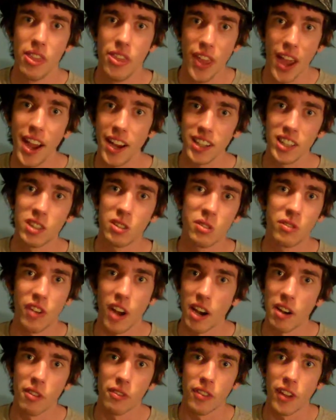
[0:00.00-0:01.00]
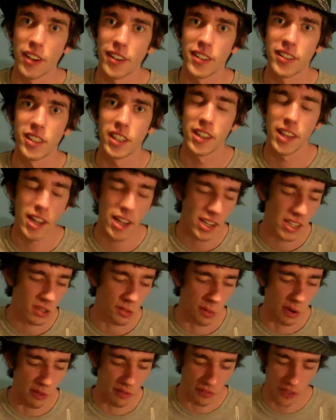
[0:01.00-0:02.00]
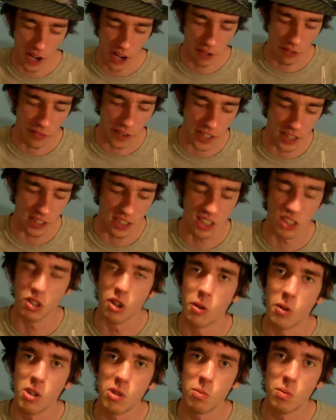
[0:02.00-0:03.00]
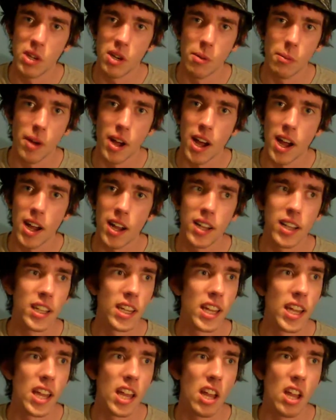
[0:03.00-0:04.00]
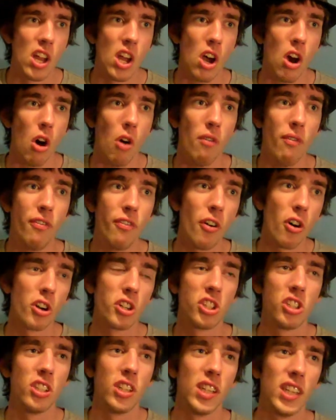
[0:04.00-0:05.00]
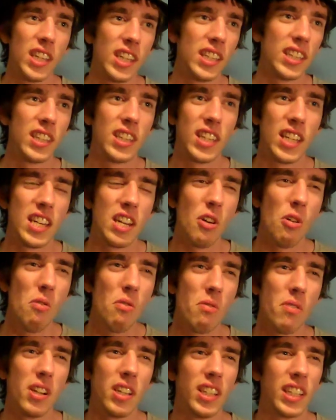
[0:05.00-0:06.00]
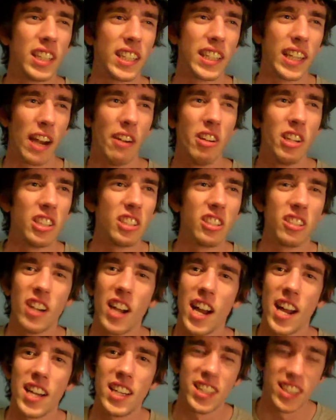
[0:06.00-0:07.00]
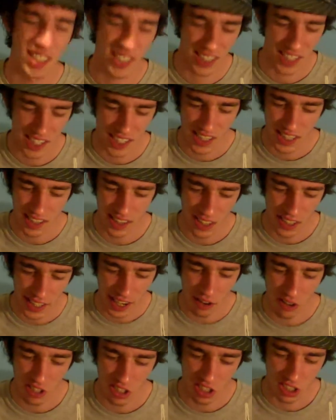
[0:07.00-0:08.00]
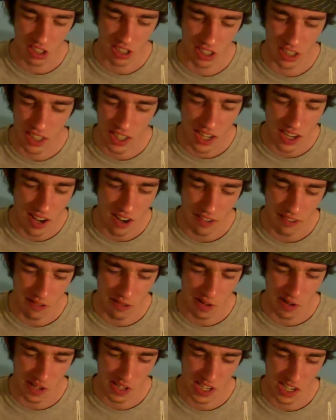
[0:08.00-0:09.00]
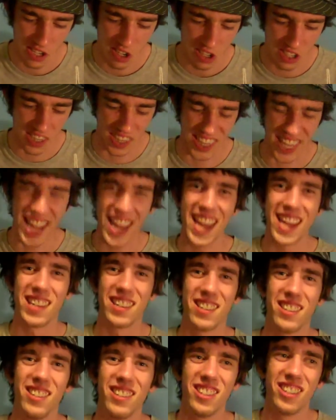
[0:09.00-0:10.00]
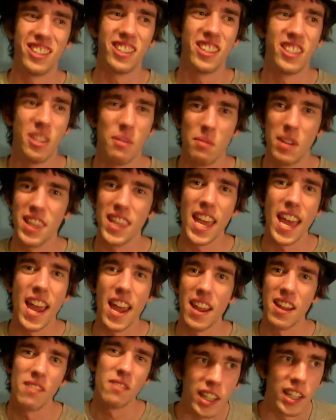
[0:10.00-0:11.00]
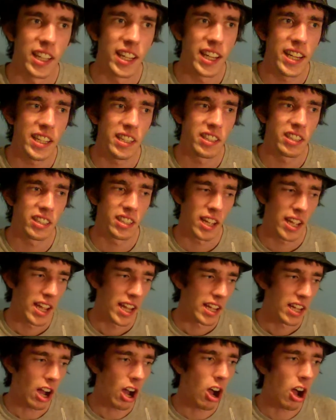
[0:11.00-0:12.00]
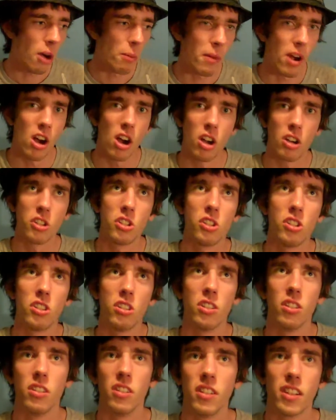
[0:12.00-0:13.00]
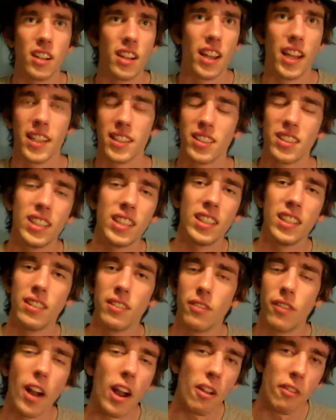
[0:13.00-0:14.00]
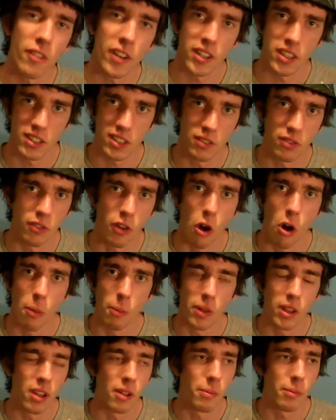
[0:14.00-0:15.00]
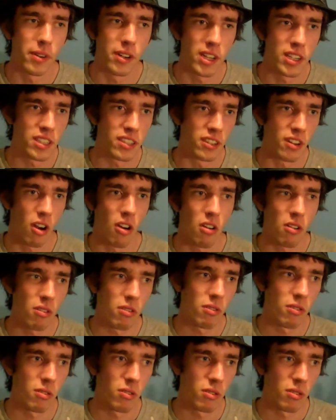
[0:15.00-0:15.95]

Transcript: That is Final Fantasy. That is what Final Fantasy's always been about. Unfortunately, they don't really characterise the characters. They're just there to be there. It's a homage to the classic Final Fantasy formula, but it's not